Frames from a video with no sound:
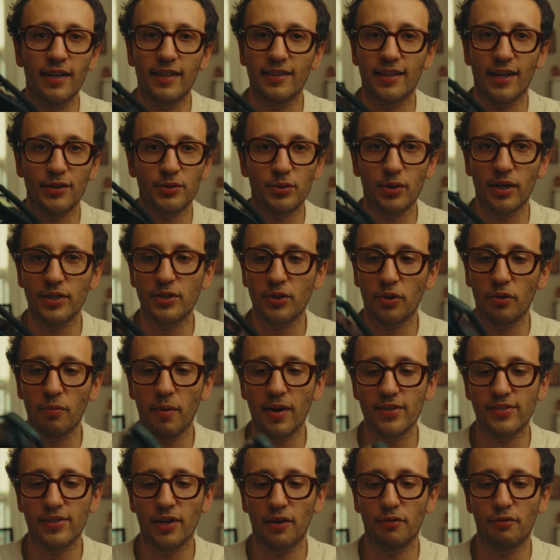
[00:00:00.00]
That's what I told
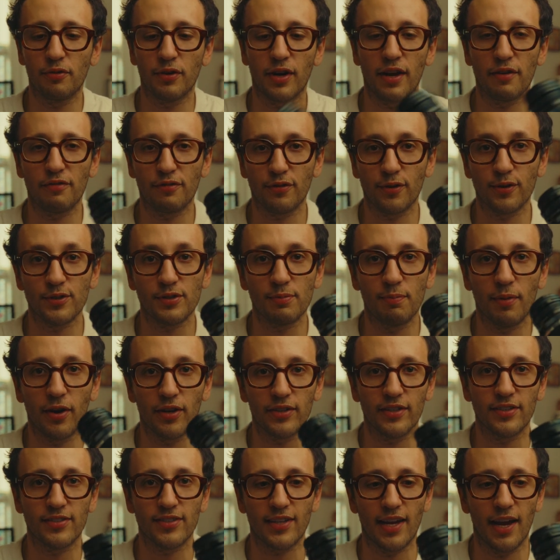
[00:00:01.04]
myself when I first
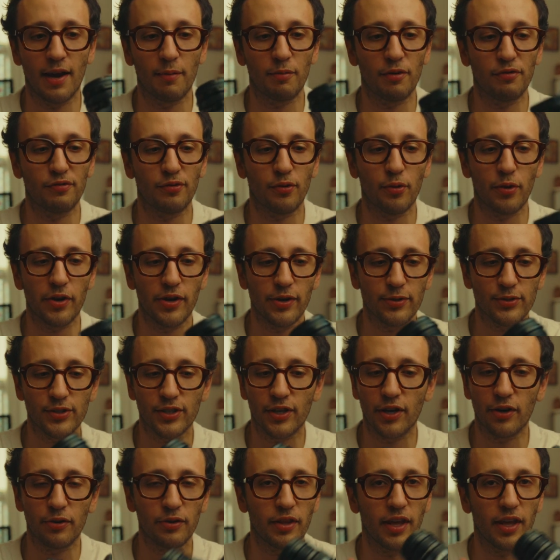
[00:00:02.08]
bought this camera 4 years ago,